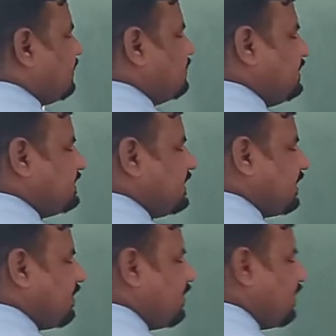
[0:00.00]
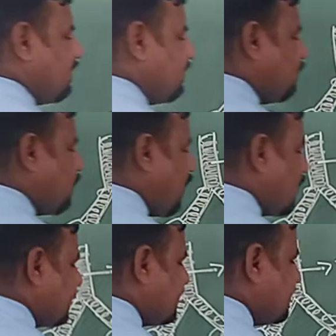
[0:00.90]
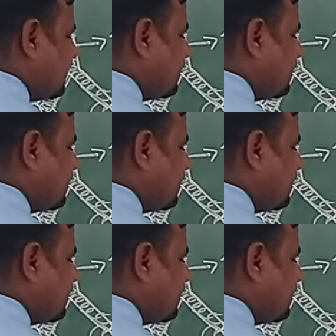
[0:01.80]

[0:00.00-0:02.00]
These are called bronchi.